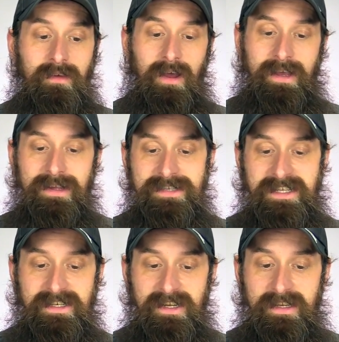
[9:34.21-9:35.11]
I
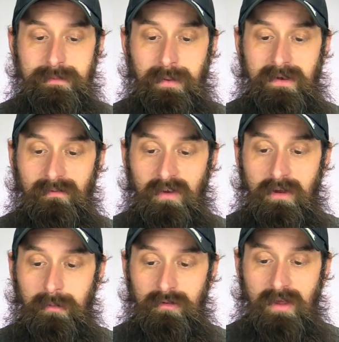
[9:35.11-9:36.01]
contacted an independent
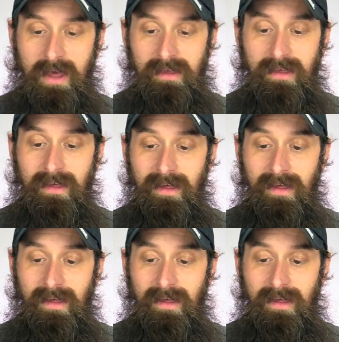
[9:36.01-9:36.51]
VW tech